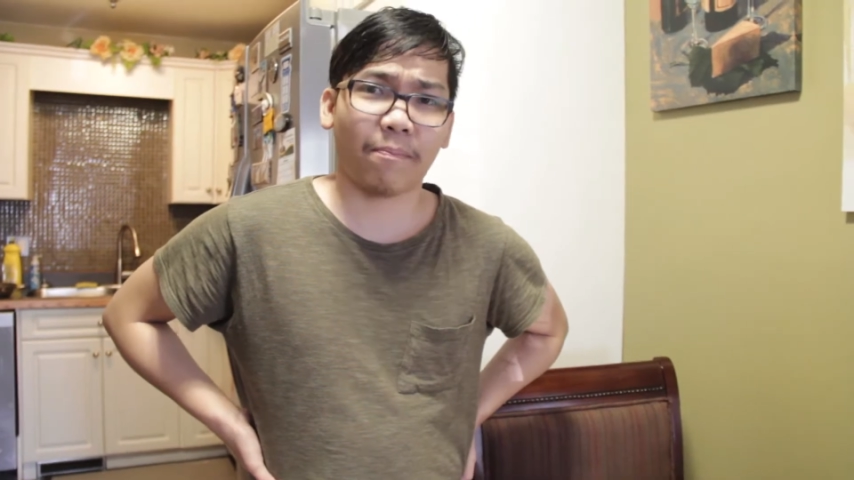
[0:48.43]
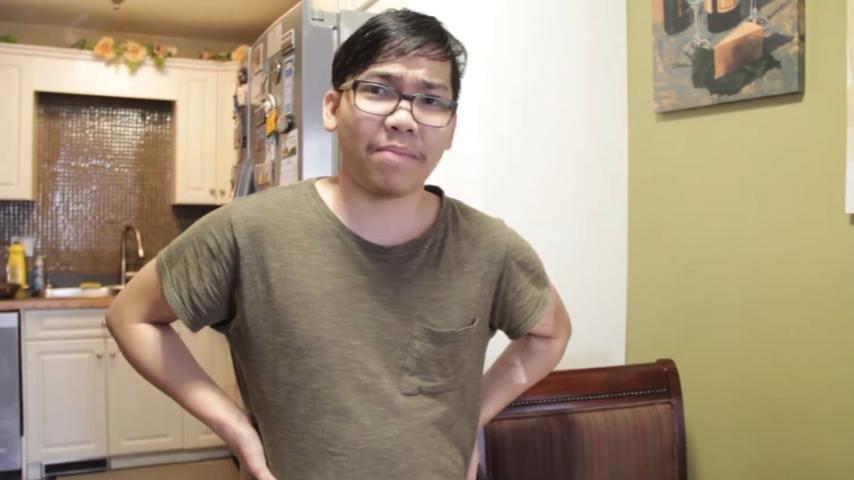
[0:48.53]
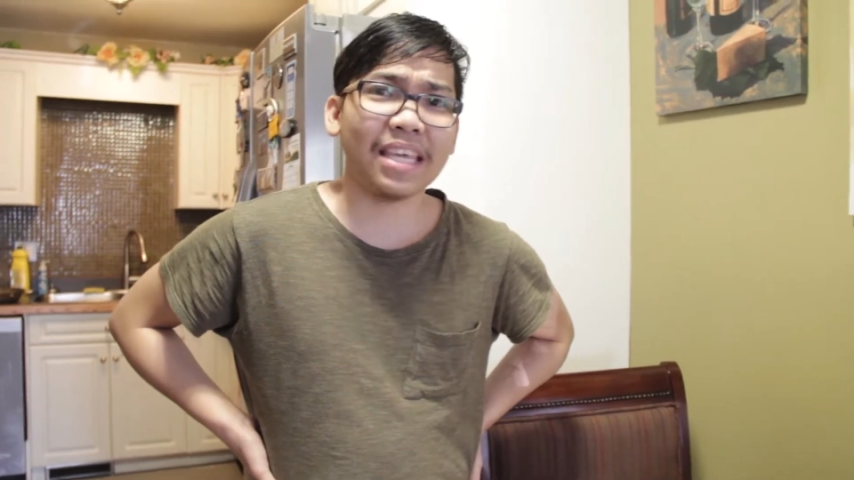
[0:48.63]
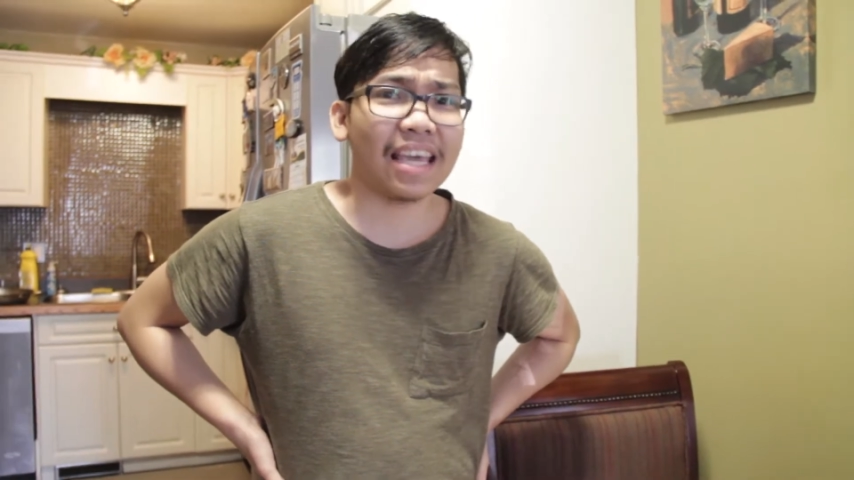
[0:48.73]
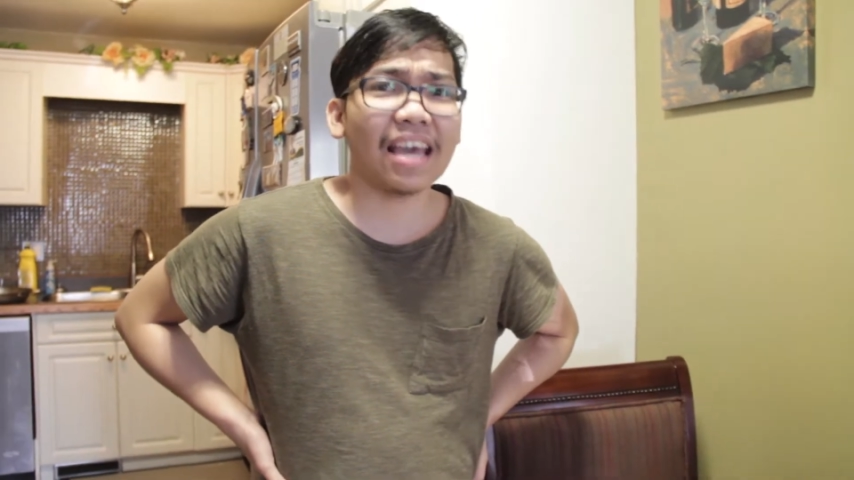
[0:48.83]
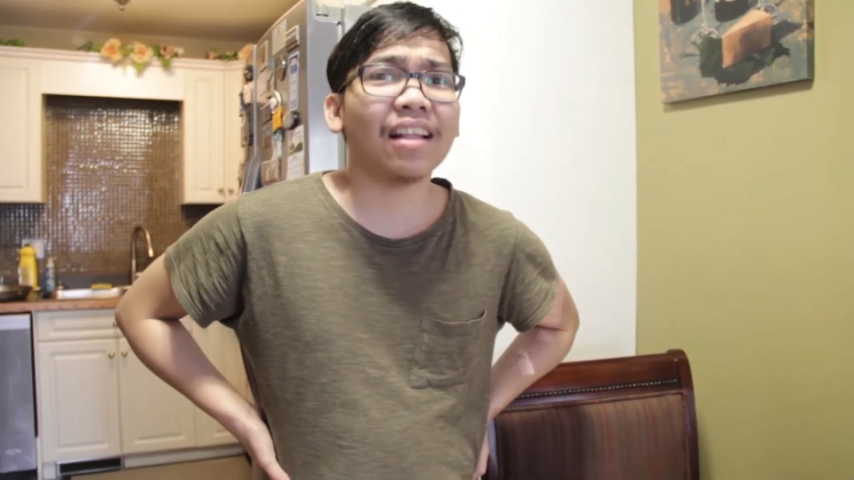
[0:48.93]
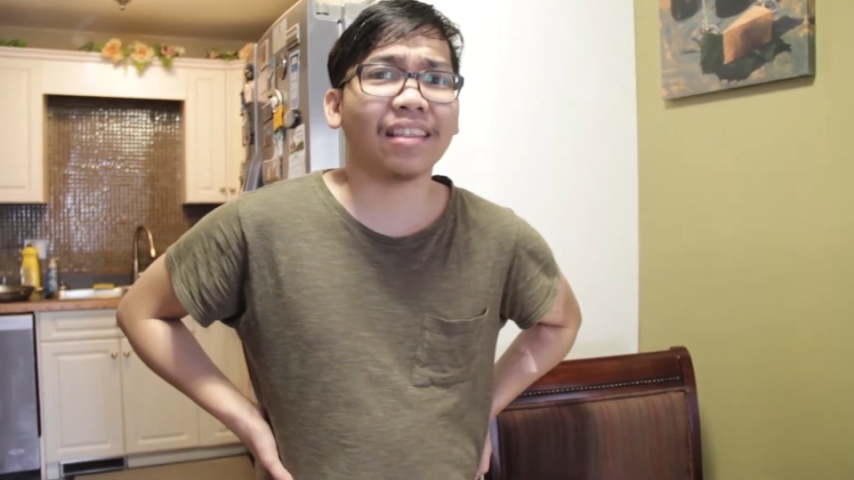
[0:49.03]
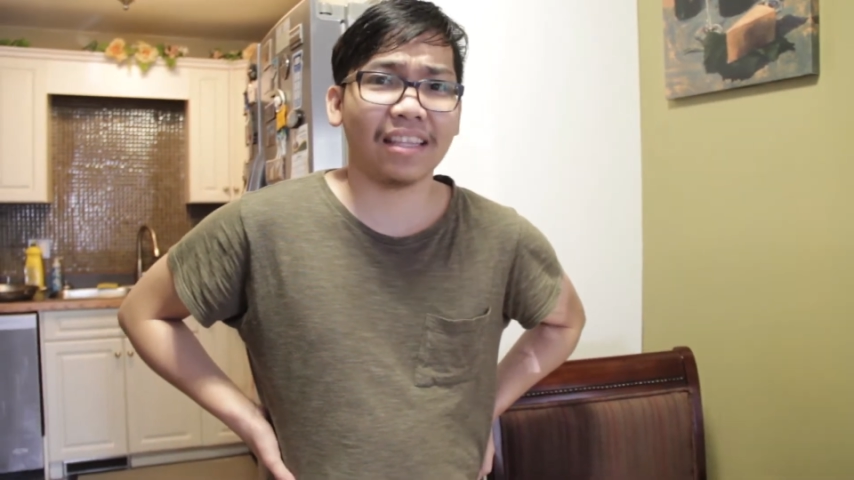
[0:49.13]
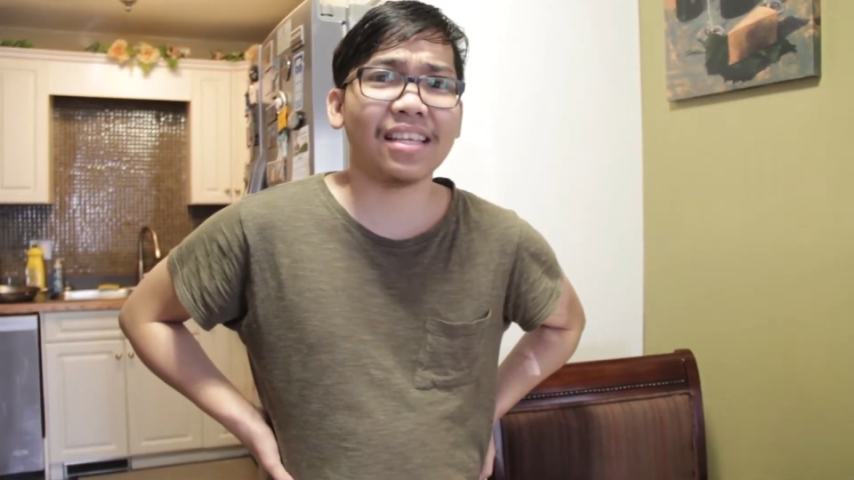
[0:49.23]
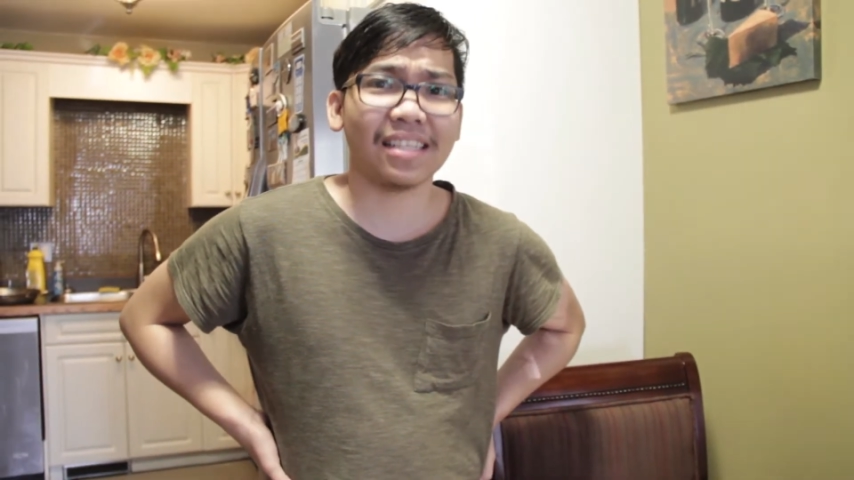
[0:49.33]

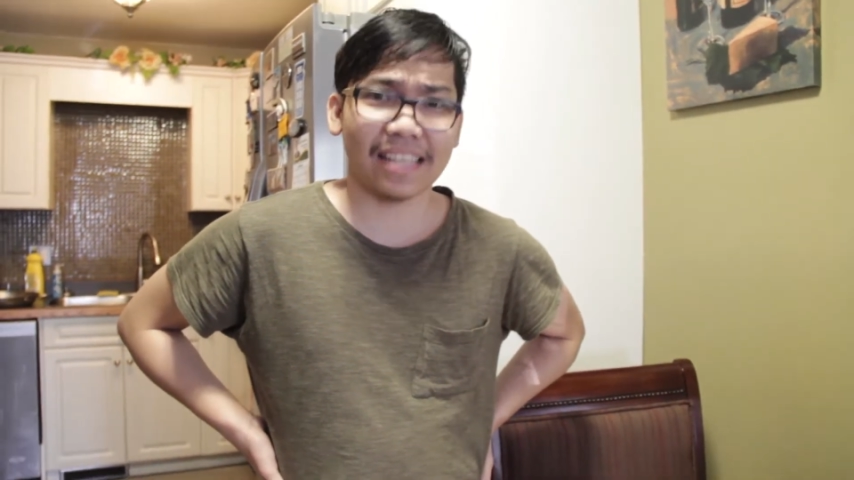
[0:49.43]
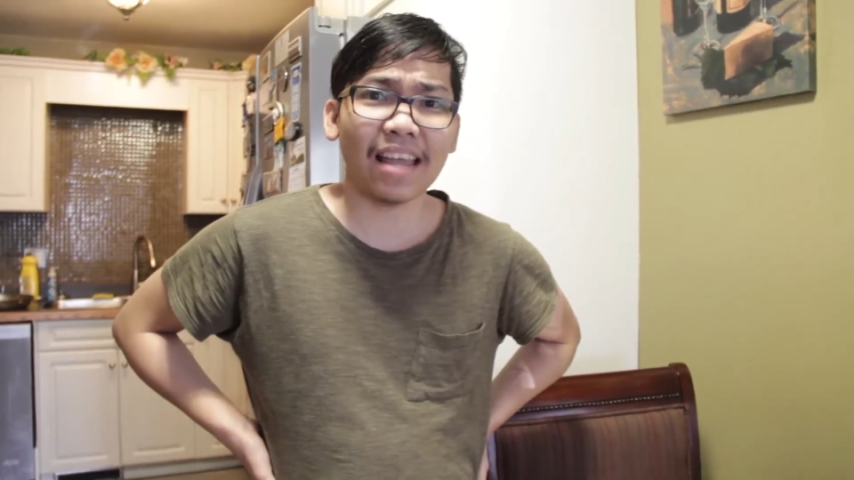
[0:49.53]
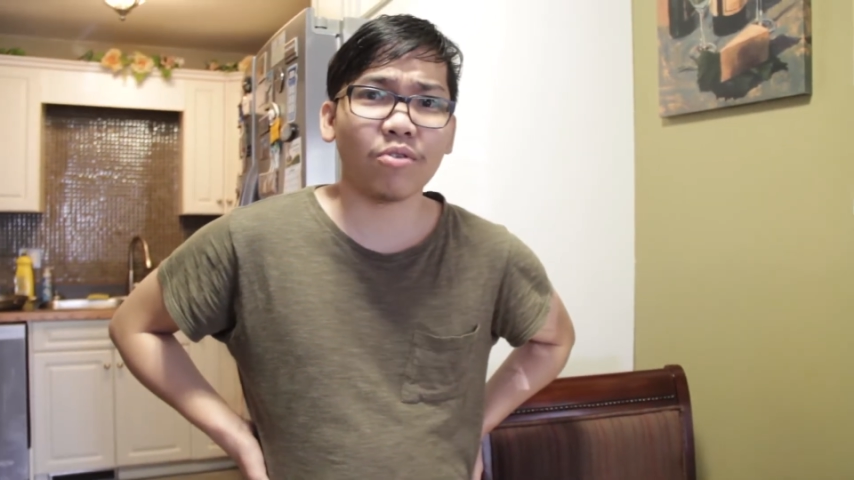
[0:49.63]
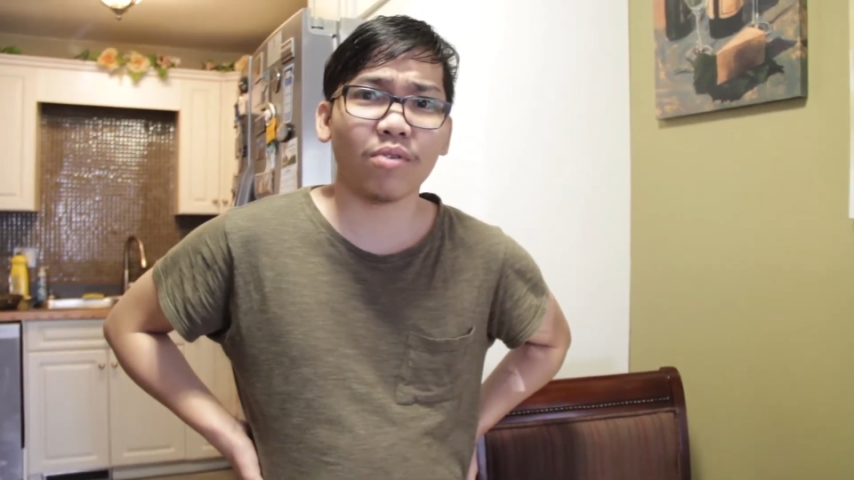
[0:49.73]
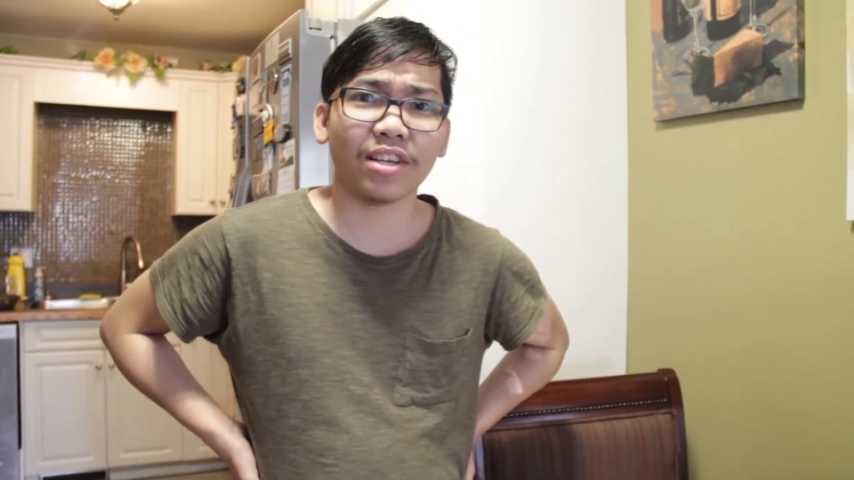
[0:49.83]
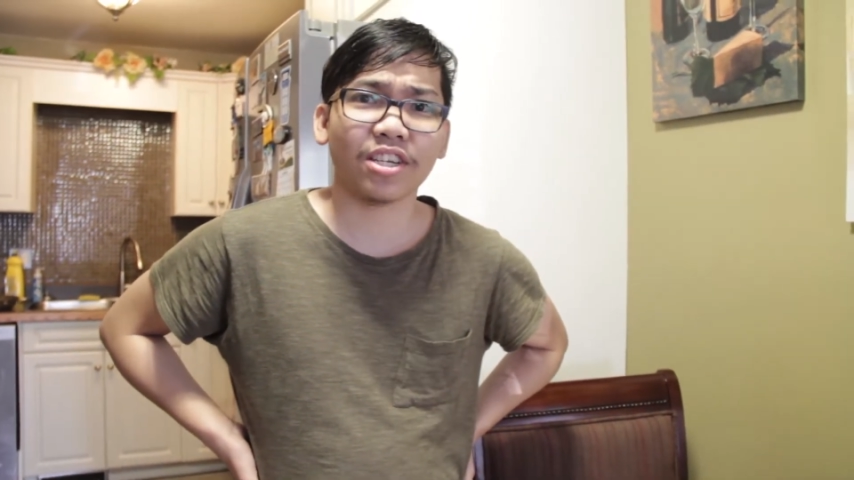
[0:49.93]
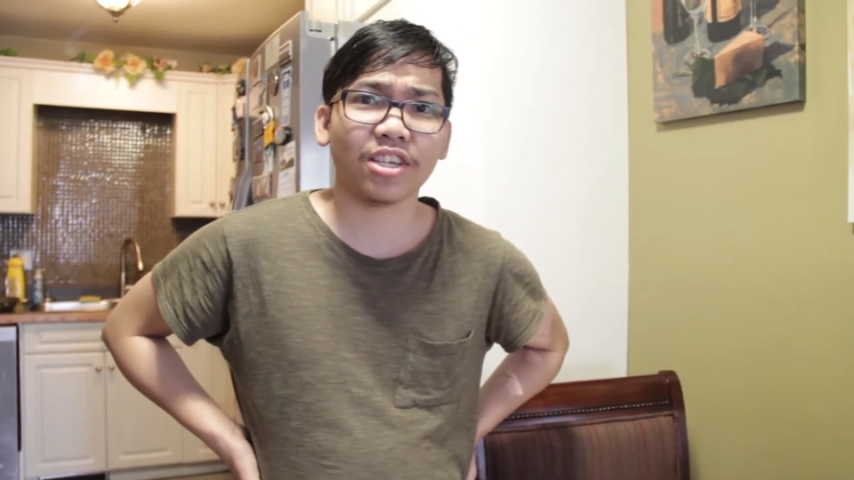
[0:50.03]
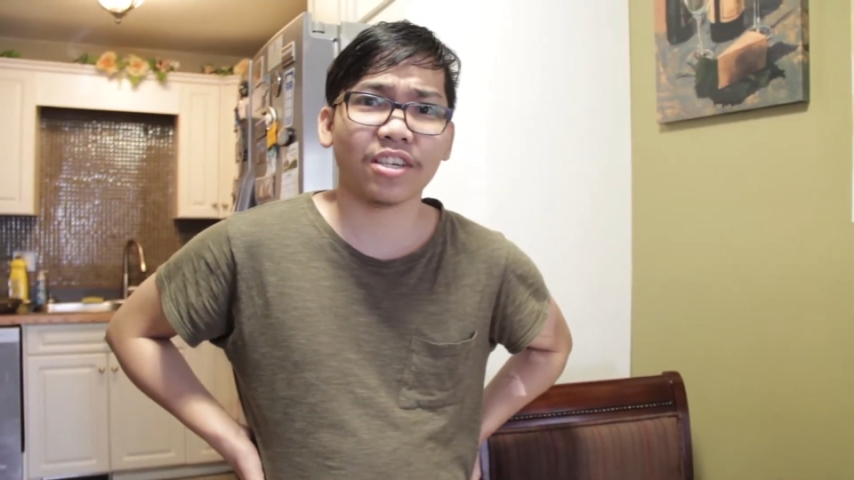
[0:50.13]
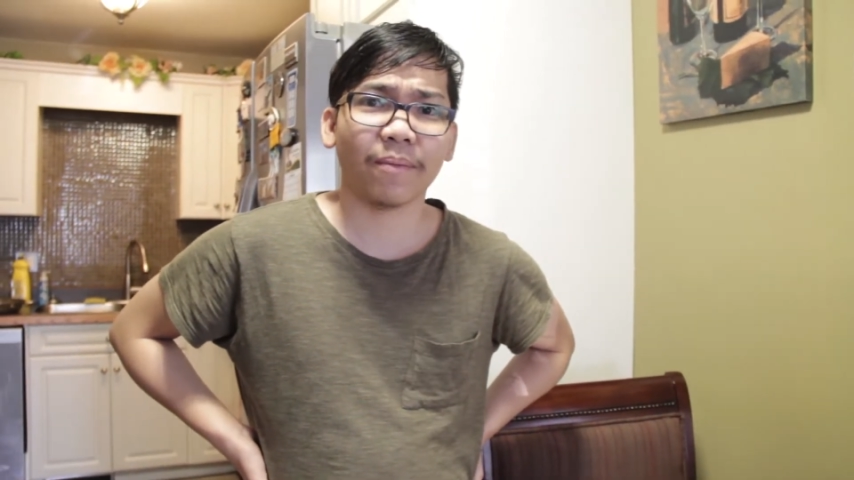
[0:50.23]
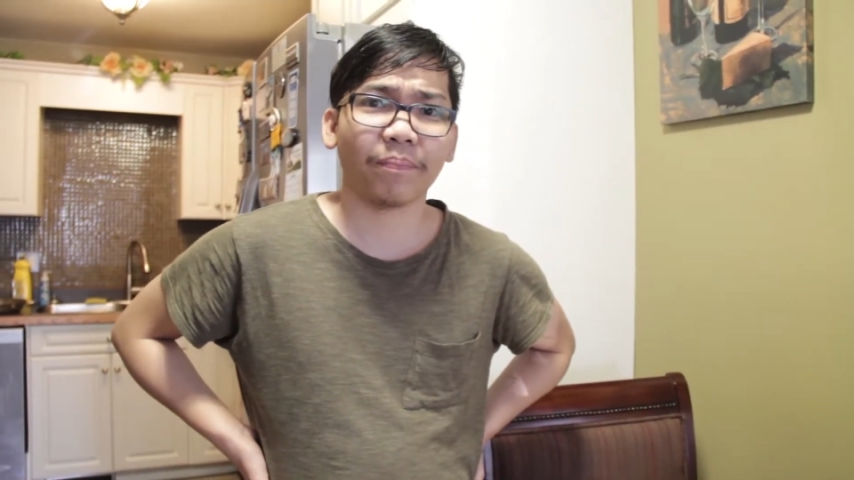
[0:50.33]
BLT
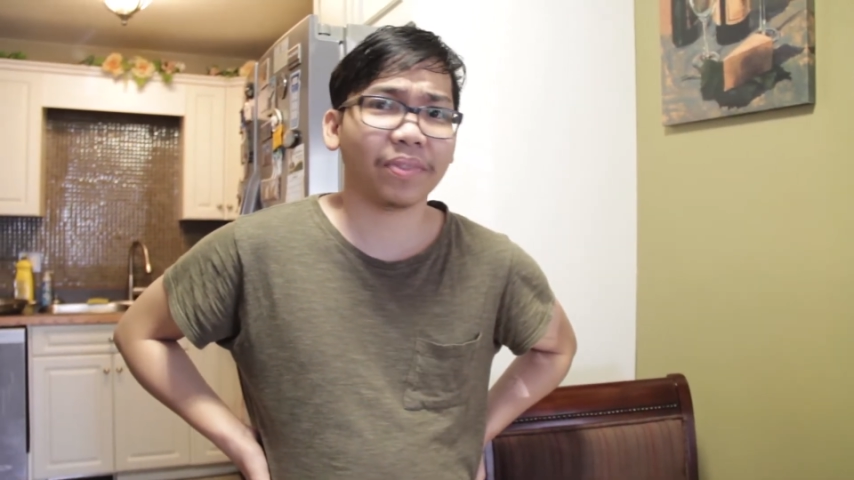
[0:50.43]
sandwich.